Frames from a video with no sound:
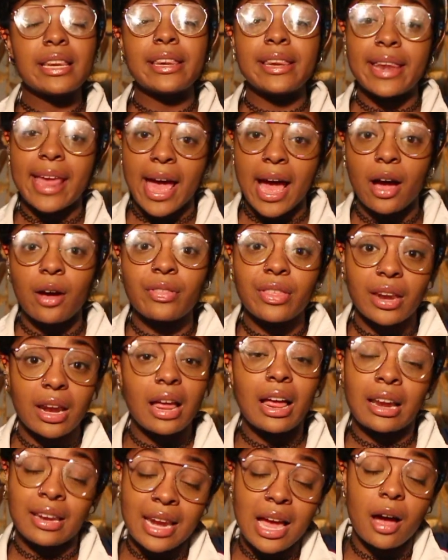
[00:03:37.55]
Now
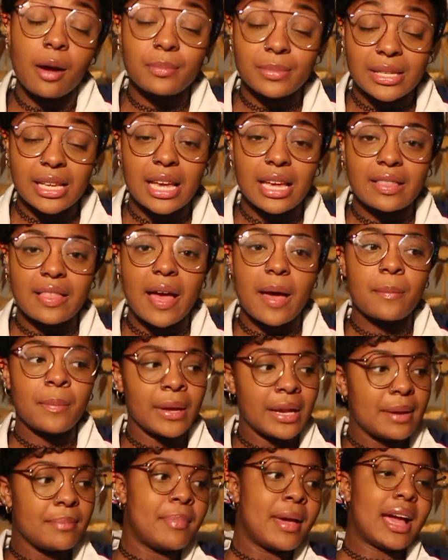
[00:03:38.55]
I'm saying that,
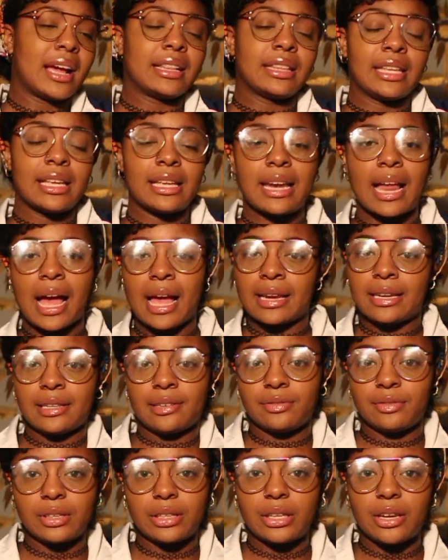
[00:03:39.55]
but back then I
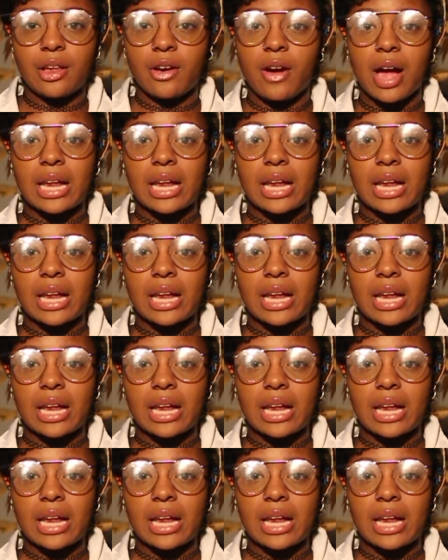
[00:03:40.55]
didn't really know.